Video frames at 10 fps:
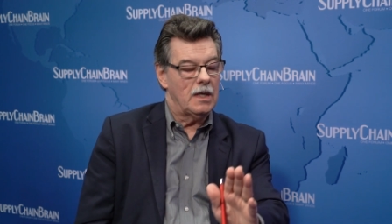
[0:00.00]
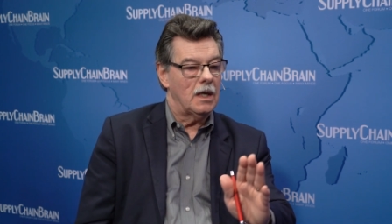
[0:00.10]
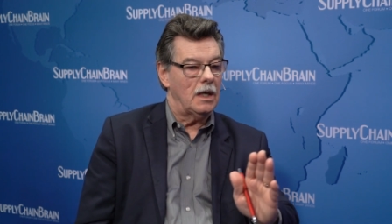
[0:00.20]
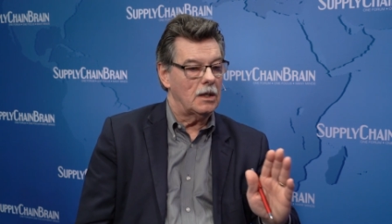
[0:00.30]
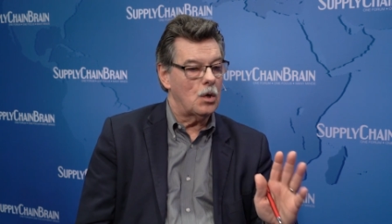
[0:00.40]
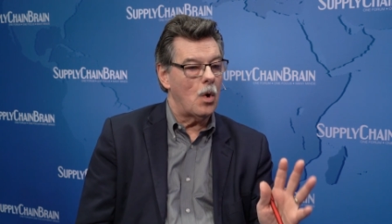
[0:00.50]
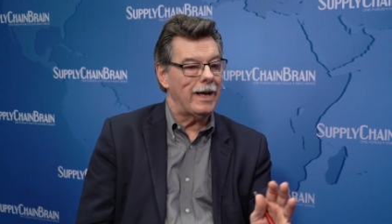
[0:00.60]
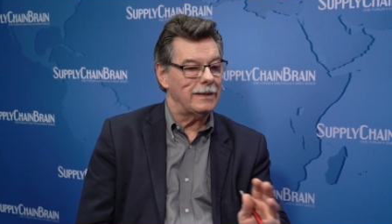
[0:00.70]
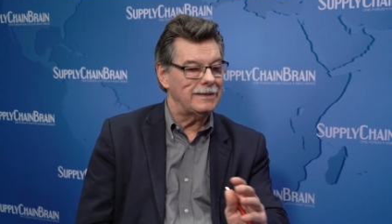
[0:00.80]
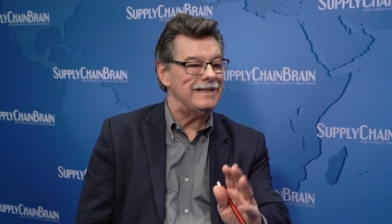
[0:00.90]
Uh,
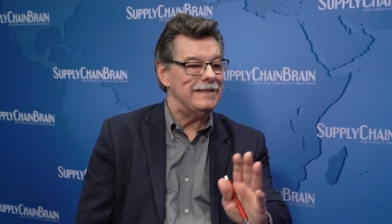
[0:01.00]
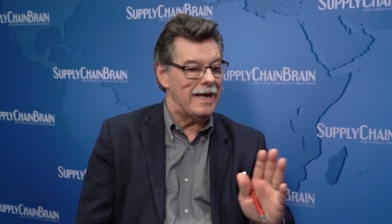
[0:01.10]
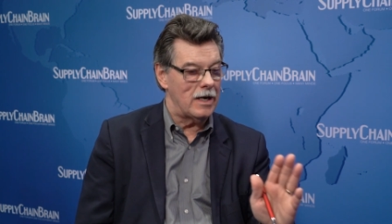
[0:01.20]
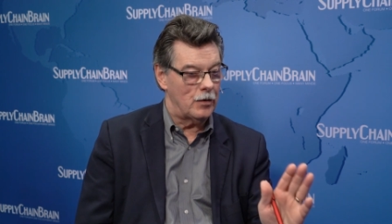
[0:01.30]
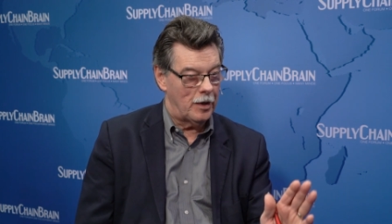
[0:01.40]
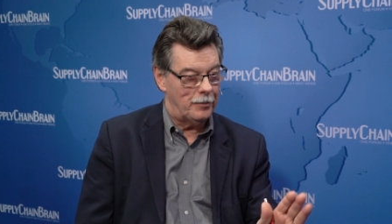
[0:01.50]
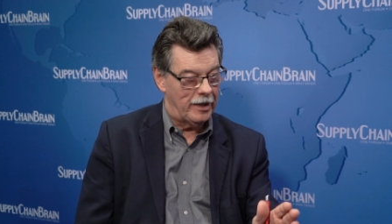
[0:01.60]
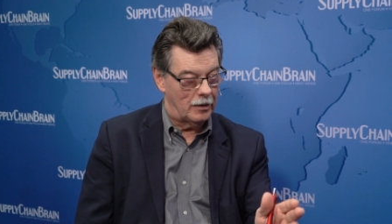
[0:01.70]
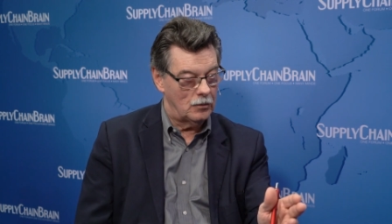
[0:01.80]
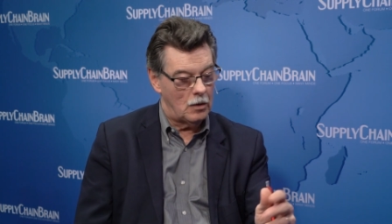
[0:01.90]
quieted down a
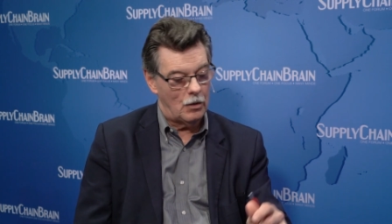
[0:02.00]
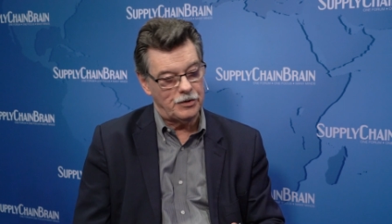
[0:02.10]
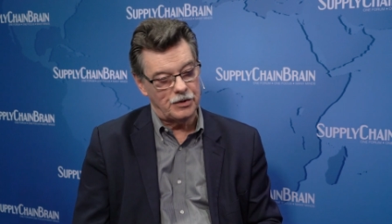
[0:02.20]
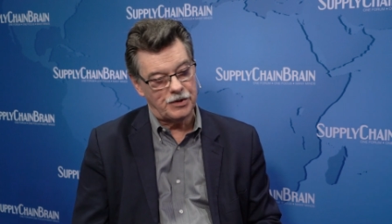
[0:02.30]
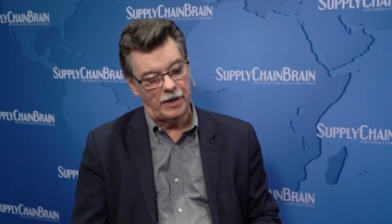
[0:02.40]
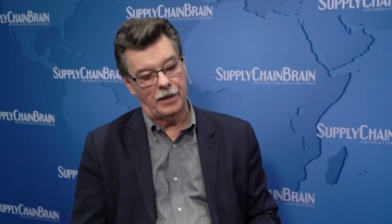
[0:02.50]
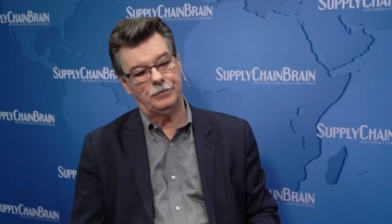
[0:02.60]
bit? What would you say?